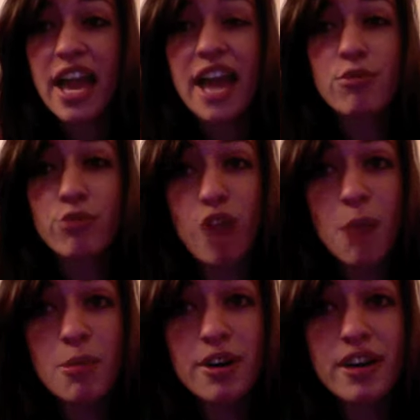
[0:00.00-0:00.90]
And
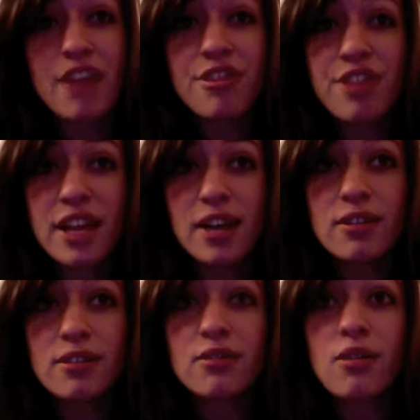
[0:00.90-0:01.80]
Robert, I think,
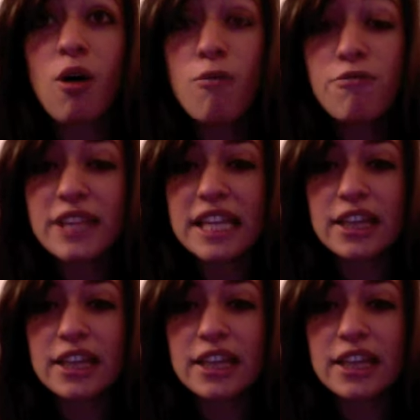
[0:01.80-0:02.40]
hopefully